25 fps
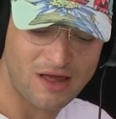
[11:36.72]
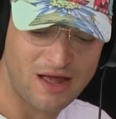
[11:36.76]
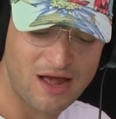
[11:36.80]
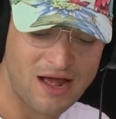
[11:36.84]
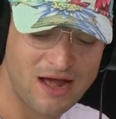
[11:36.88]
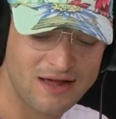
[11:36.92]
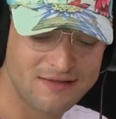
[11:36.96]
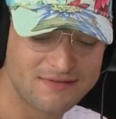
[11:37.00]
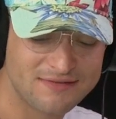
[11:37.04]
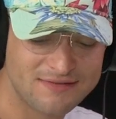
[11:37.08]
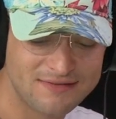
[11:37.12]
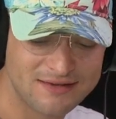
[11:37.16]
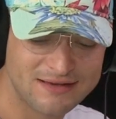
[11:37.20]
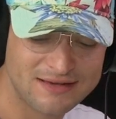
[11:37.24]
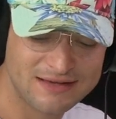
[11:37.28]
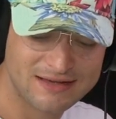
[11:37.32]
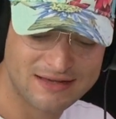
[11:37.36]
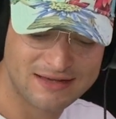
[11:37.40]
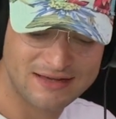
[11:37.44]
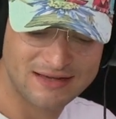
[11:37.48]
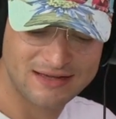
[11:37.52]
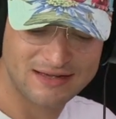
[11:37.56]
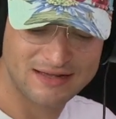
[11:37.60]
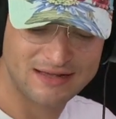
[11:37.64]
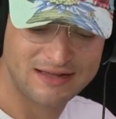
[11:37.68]
I
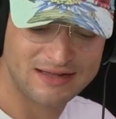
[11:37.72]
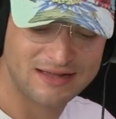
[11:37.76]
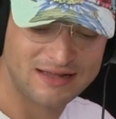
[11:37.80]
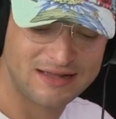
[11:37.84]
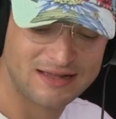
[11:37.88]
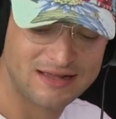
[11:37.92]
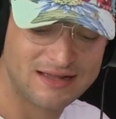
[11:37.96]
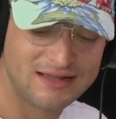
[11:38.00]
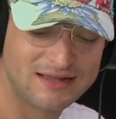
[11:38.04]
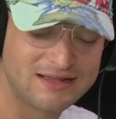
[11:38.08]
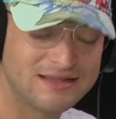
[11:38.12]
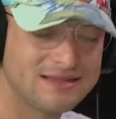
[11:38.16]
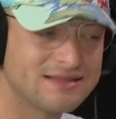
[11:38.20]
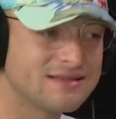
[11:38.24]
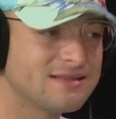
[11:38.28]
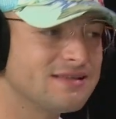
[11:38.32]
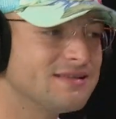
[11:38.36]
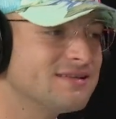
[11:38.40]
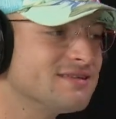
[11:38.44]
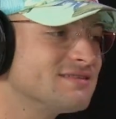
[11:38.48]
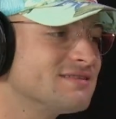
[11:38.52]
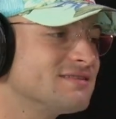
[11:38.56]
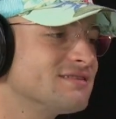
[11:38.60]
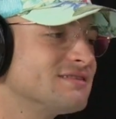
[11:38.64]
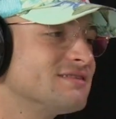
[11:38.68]
think
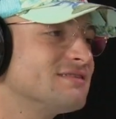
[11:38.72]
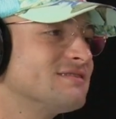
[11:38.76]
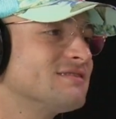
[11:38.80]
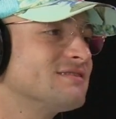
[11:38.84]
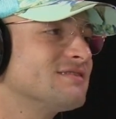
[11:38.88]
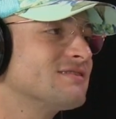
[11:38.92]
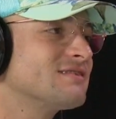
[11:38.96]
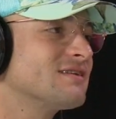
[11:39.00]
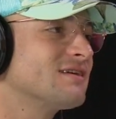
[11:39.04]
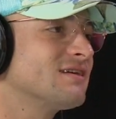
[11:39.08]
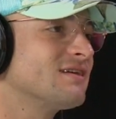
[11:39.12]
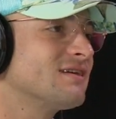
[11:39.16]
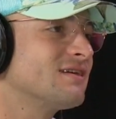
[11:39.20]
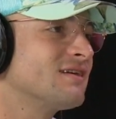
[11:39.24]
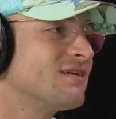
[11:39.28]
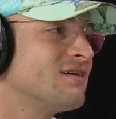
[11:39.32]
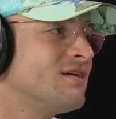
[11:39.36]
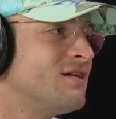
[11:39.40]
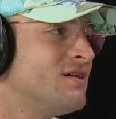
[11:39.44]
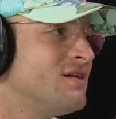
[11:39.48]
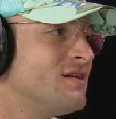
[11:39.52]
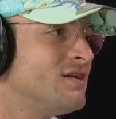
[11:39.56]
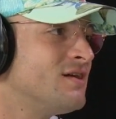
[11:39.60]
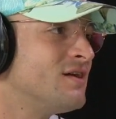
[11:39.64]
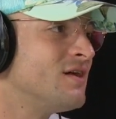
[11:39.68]
this is
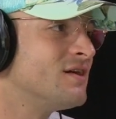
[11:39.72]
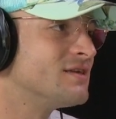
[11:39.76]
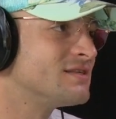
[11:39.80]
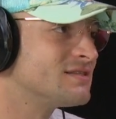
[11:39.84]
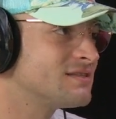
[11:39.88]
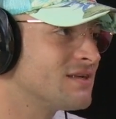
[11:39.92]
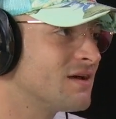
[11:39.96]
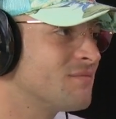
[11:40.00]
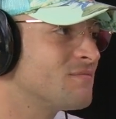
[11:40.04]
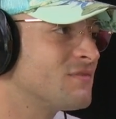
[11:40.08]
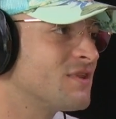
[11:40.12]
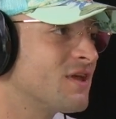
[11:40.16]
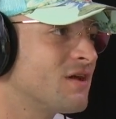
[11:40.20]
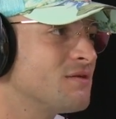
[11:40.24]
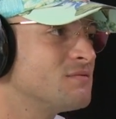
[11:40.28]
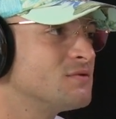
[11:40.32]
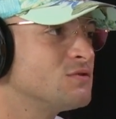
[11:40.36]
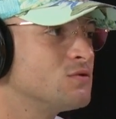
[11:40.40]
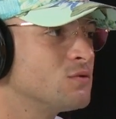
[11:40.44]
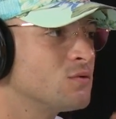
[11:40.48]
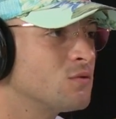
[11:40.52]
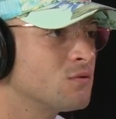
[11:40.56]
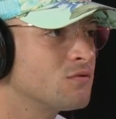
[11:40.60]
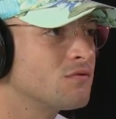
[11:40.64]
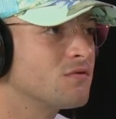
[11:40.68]
sometimes
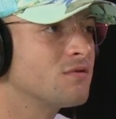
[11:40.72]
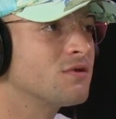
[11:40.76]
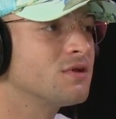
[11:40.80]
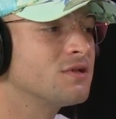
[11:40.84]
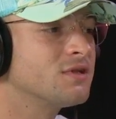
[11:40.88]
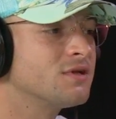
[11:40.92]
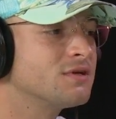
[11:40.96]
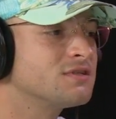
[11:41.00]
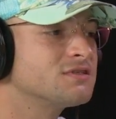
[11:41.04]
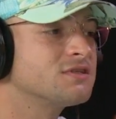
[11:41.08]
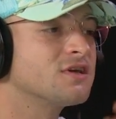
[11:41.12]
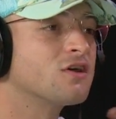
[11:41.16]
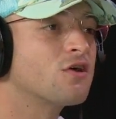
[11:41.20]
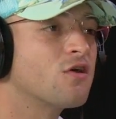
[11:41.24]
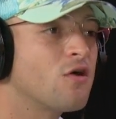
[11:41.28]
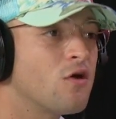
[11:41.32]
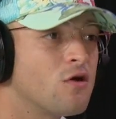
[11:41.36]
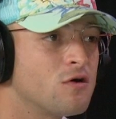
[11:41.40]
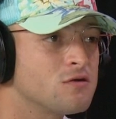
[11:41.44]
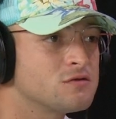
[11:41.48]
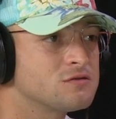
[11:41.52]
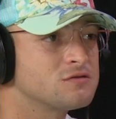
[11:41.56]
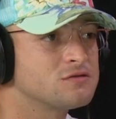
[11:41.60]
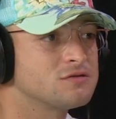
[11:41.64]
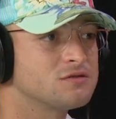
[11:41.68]
you would think there's a
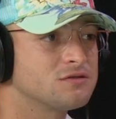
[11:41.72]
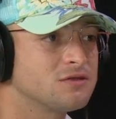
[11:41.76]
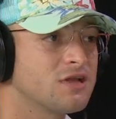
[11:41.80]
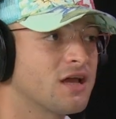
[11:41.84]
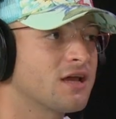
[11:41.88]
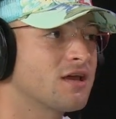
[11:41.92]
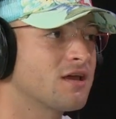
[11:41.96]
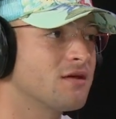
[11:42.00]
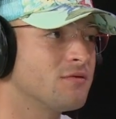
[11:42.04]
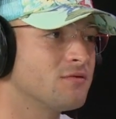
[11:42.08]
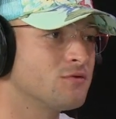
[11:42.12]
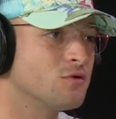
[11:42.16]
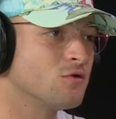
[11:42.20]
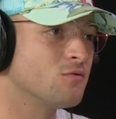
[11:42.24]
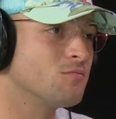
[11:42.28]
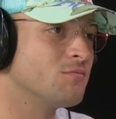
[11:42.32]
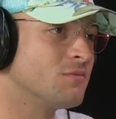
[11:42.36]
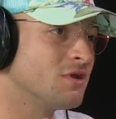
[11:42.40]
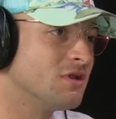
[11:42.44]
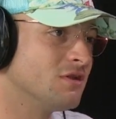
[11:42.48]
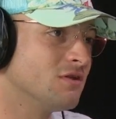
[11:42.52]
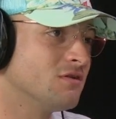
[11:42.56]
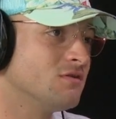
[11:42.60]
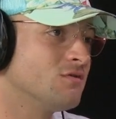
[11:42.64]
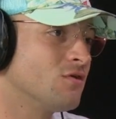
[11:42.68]
cause, like
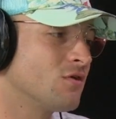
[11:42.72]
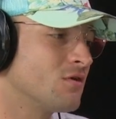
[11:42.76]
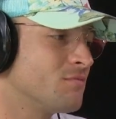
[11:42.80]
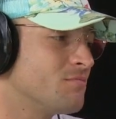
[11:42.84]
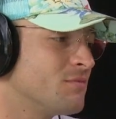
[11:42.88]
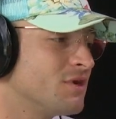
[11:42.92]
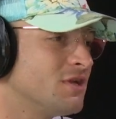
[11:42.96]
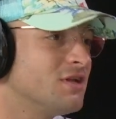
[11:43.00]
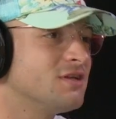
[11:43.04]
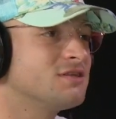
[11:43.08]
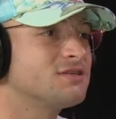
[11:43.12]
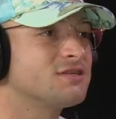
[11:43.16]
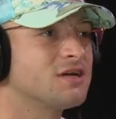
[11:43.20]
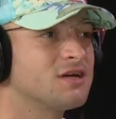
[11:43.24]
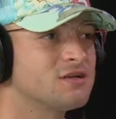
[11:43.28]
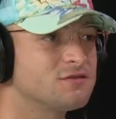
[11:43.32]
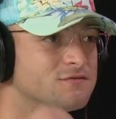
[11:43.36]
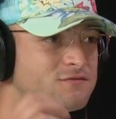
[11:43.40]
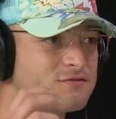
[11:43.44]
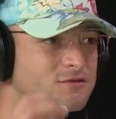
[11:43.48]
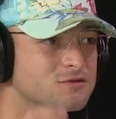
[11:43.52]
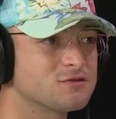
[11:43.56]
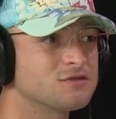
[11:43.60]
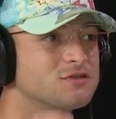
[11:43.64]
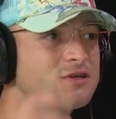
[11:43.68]
you're militant
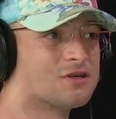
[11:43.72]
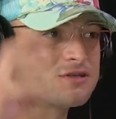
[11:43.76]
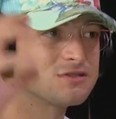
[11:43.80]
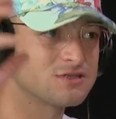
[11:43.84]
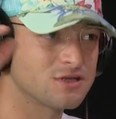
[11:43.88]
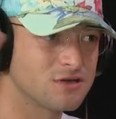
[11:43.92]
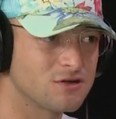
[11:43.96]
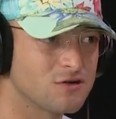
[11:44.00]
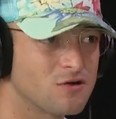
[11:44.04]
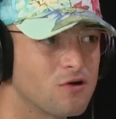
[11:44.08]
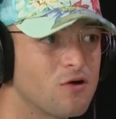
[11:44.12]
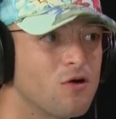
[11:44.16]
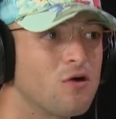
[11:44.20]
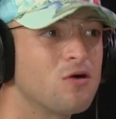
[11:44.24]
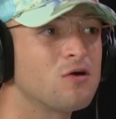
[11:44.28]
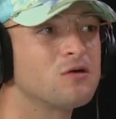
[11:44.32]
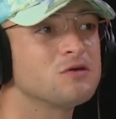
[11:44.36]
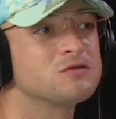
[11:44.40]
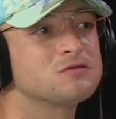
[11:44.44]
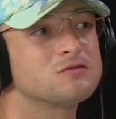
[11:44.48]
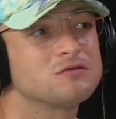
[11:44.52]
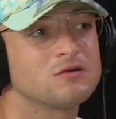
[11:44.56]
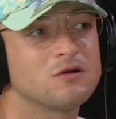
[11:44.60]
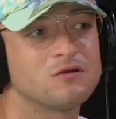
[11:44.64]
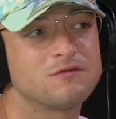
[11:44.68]
for certain
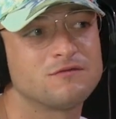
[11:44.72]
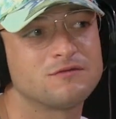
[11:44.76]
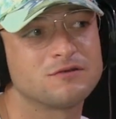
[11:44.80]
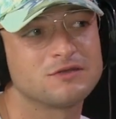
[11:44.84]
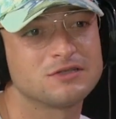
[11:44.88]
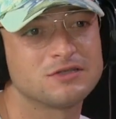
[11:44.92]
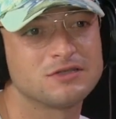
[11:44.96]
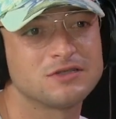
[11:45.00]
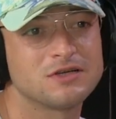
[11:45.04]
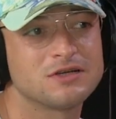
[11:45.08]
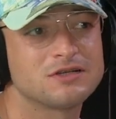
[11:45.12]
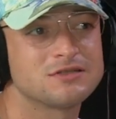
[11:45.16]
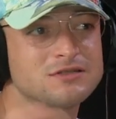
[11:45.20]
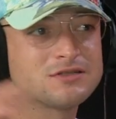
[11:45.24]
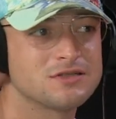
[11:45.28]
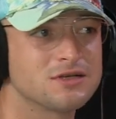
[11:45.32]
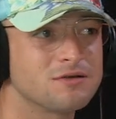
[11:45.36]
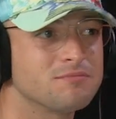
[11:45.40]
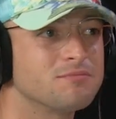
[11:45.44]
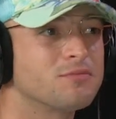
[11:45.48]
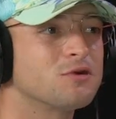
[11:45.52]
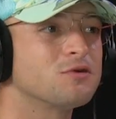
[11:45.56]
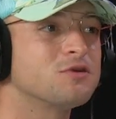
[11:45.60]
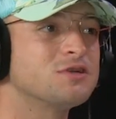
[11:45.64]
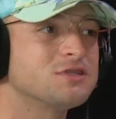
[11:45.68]
cause or for a
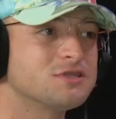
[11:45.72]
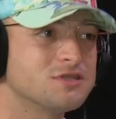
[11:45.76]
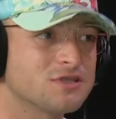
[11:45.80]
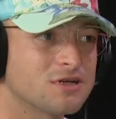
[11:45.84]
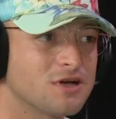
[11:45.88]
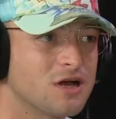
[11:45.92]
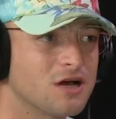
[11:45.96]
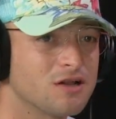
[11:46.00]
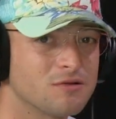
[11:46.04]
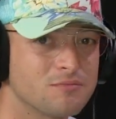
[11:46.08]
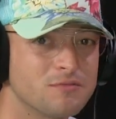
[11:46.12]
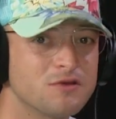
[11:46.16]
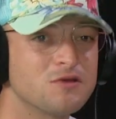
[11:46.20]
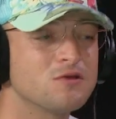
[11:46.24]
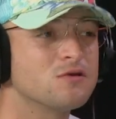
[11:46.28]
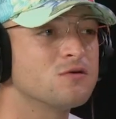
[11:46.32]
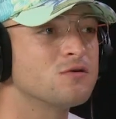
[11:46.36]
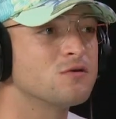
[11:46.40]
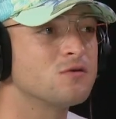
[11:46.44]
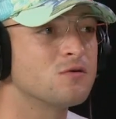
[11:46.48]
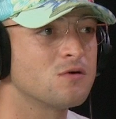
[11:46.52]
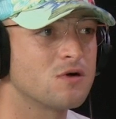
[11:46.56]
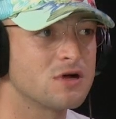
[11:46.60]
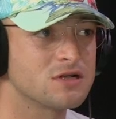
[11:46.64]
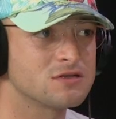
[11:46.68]
certain political
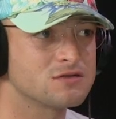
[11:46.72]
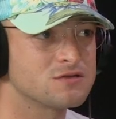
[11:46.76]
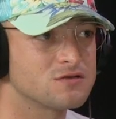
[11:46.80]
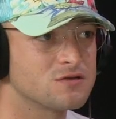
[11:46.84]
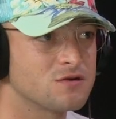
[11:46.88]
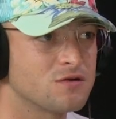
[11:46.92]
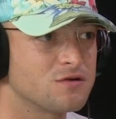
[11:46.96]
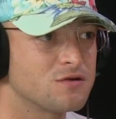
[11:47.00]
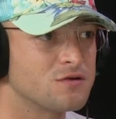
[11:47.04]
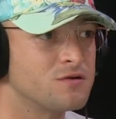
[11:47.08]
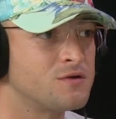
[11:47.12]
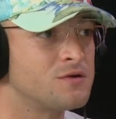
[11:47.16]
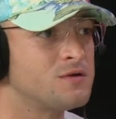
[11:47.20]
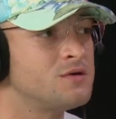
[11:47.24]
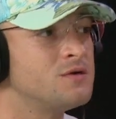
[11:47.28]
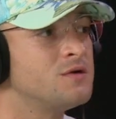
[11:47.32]
view, and so.